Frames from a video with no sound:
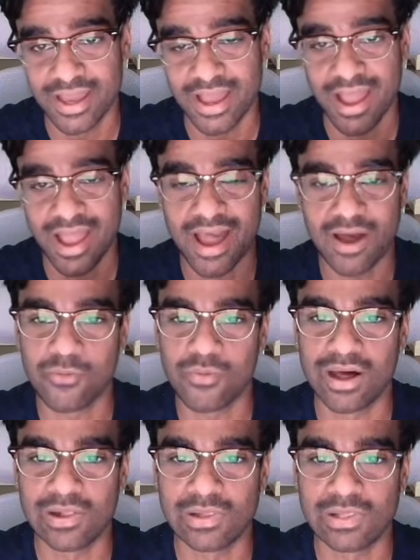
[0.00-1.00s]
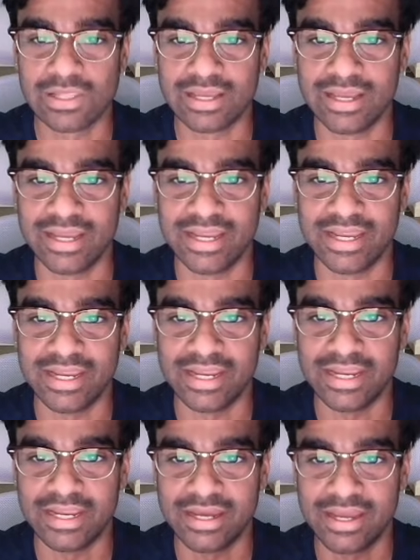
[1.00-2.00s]
how well
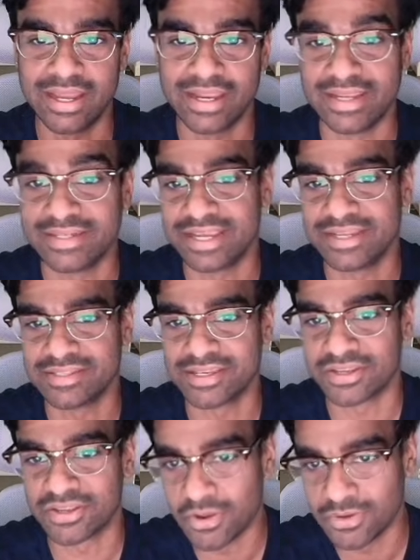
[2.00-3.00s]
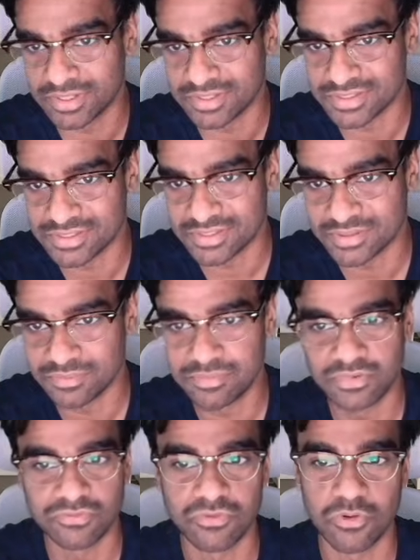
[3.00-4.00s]
an agentic coding system
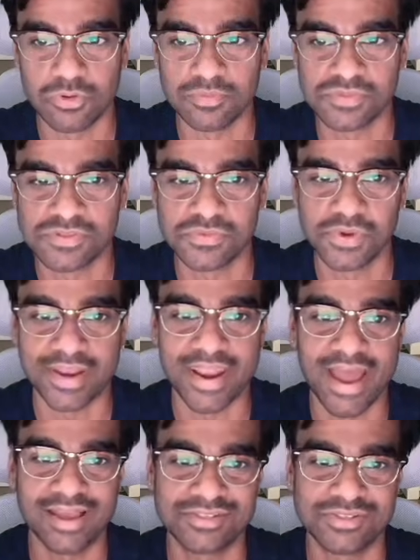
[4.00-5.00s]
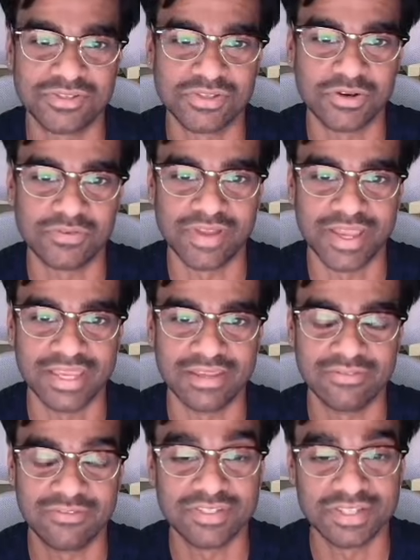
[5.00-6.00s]
performs when asked to solve a
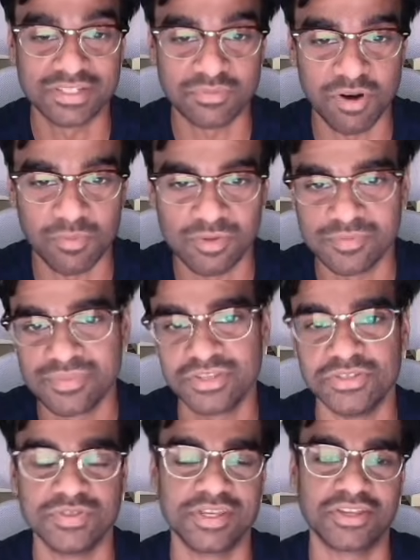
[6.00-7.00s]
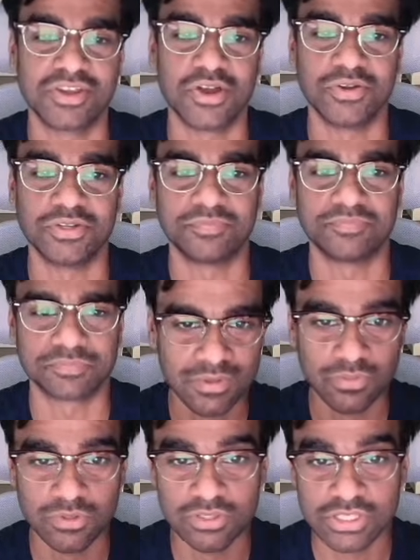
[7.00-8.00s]
physics problem using code.
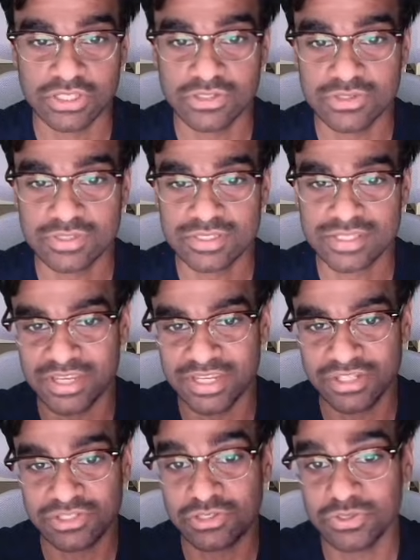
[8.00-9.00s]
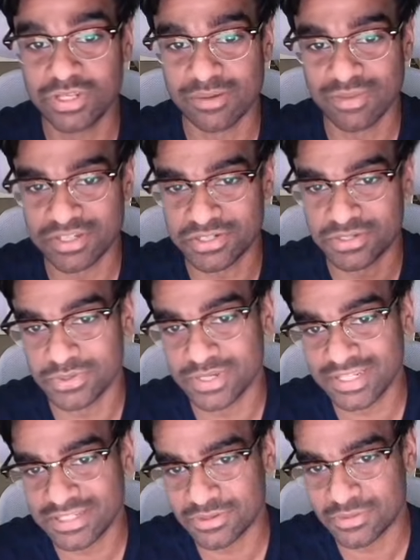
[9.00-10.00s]
We'll use the two-dimensional
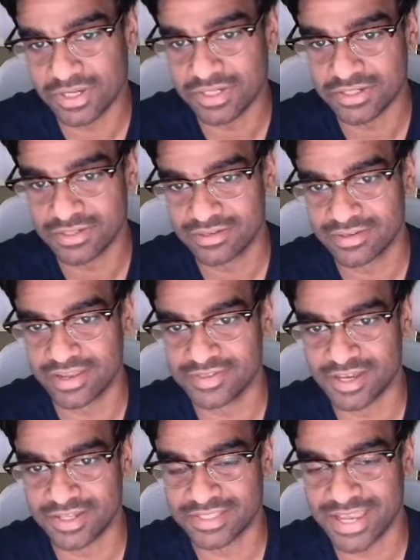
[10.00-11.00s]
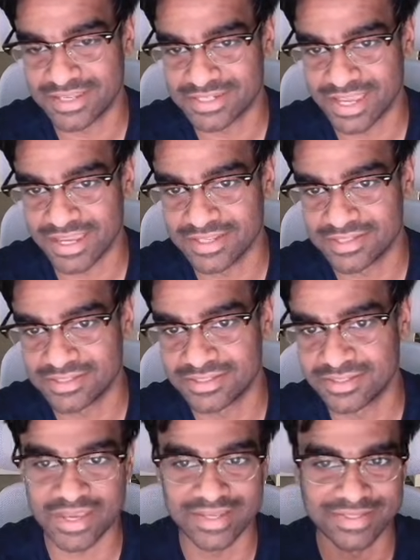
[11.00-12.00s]
heat equation as our test case.
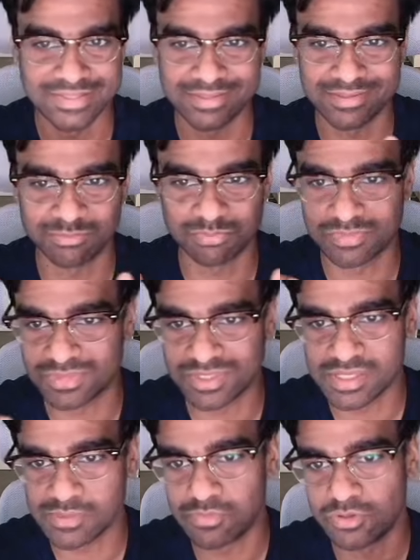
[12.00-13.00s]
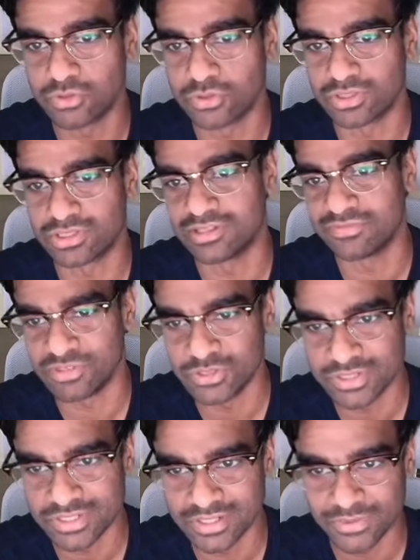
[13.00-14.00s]
It's a simple
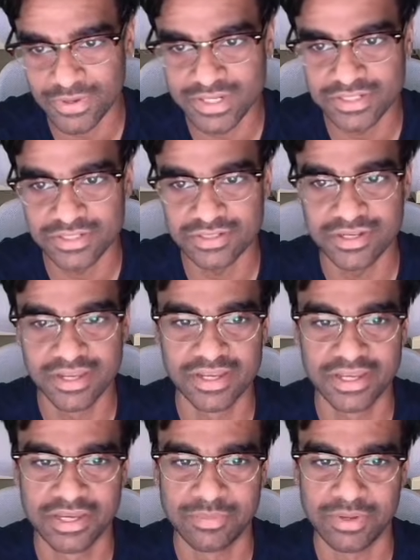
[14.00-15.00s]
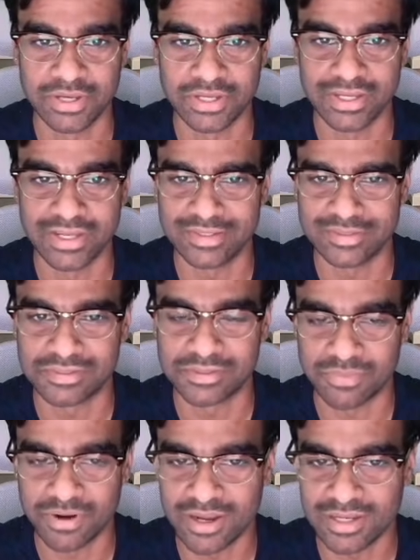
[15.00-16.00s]
diffusion equation, but it's
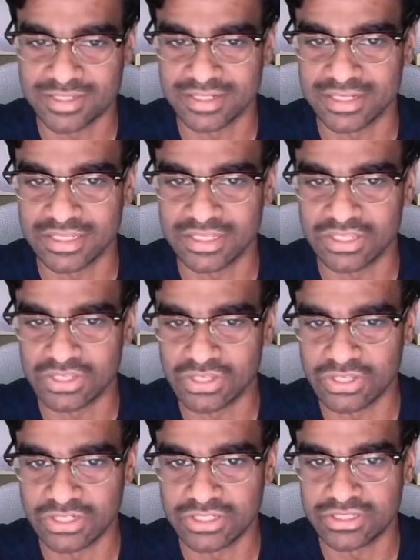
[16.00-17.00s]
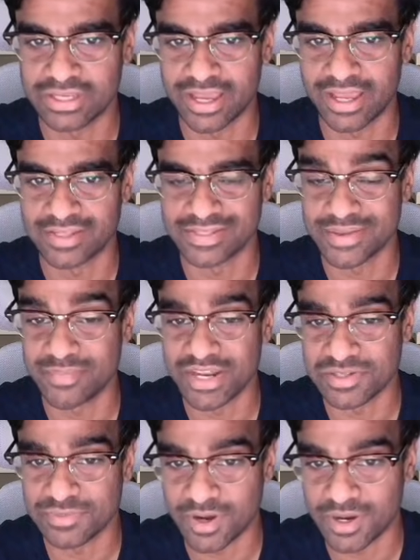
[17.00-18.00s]
surprisingly good as a
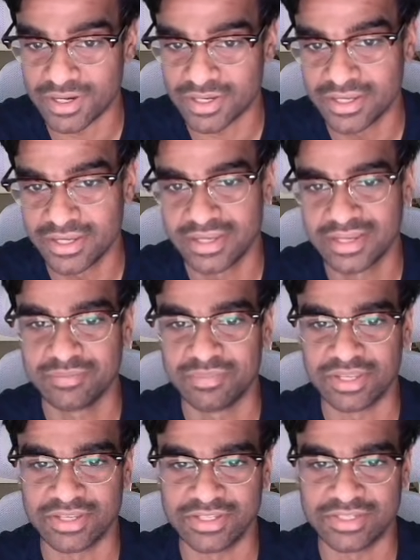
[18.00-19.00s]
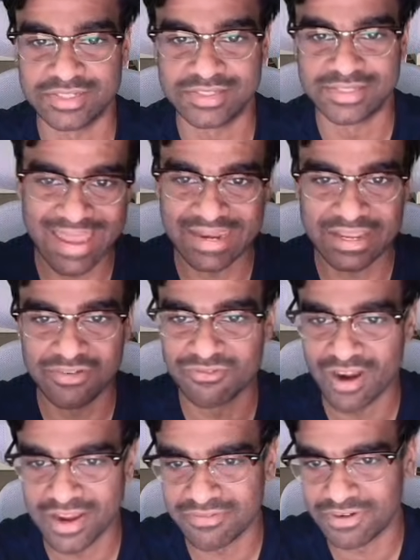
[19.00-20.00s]
benchmark because getting it
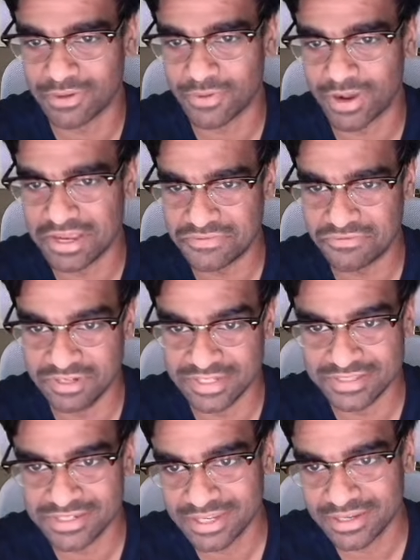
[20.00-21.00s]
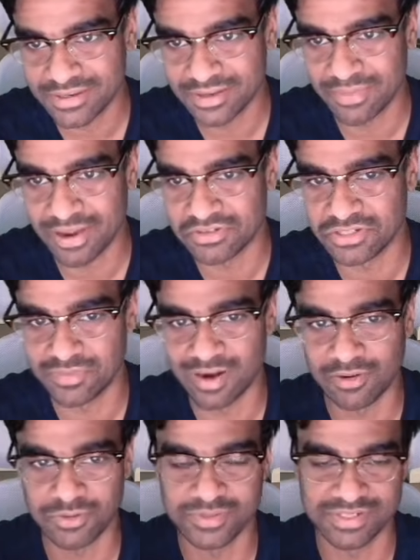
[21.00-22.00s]
right requires reasoning about
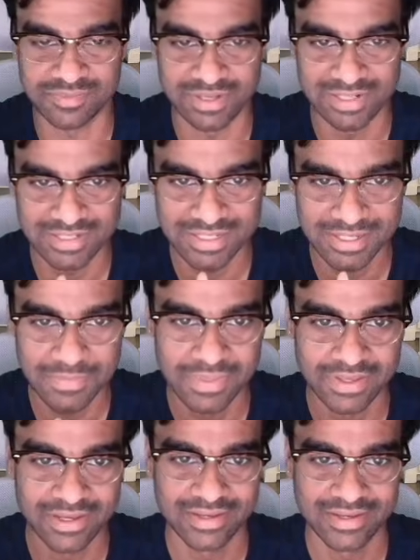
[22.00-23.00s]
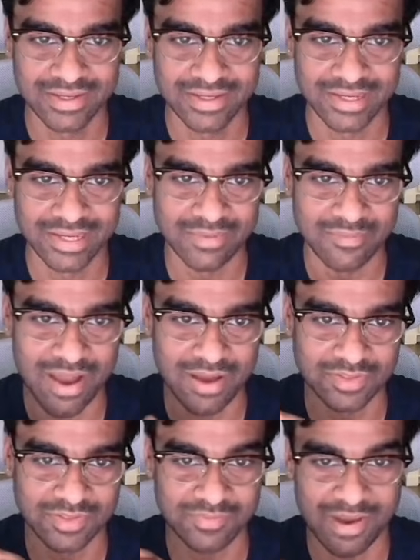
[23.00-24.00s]
numerical stability,
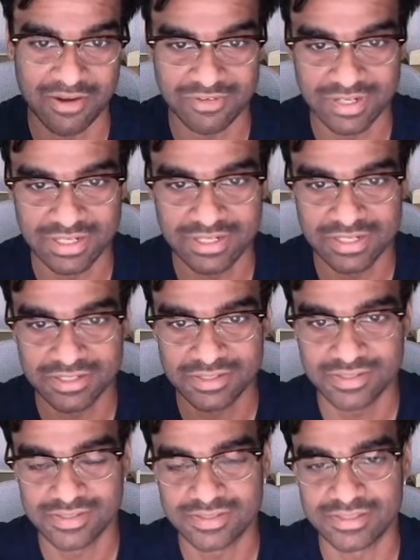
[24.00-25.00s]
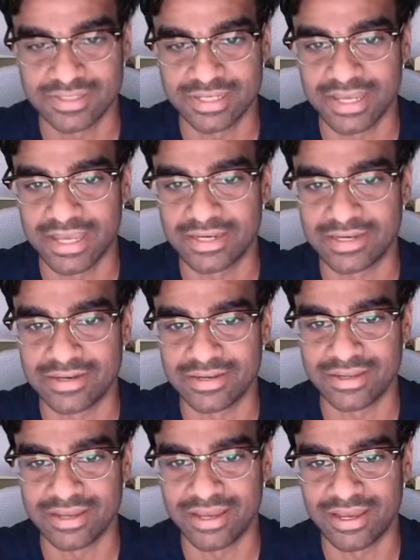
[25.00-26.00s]
about boundary conditions, and
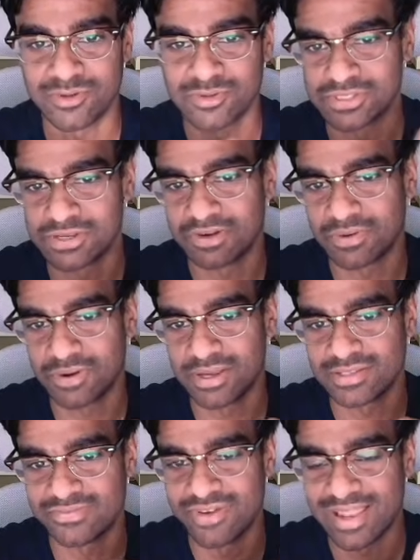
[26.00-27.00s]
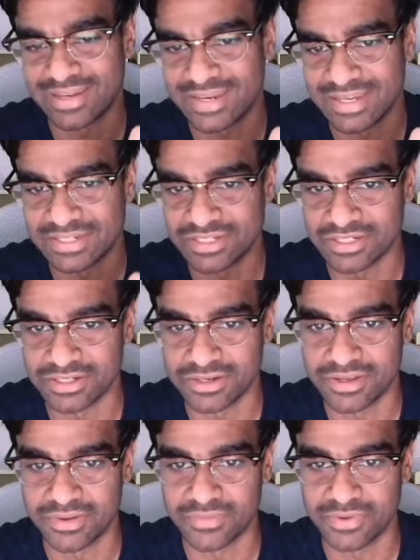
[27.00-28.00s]
also requires validation
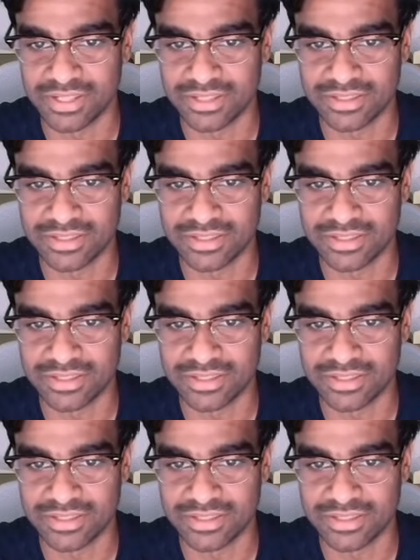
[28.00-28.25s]
with